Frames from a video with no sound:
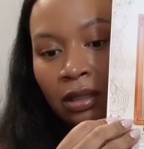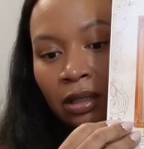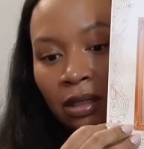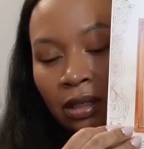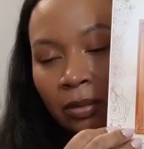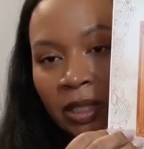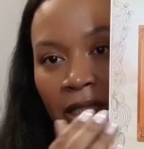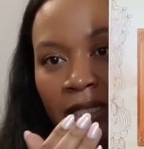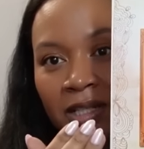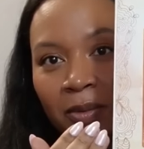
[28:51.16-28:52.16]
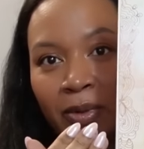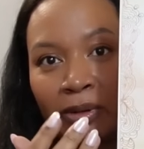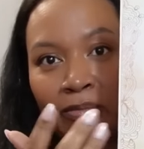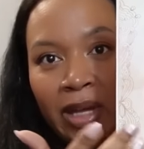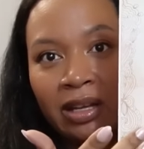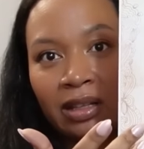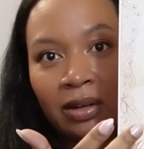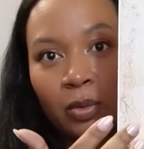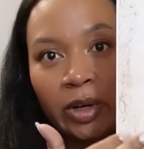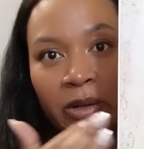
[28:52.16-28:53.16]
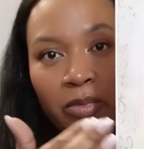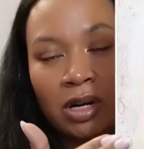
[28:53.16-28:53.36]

And I like to make like working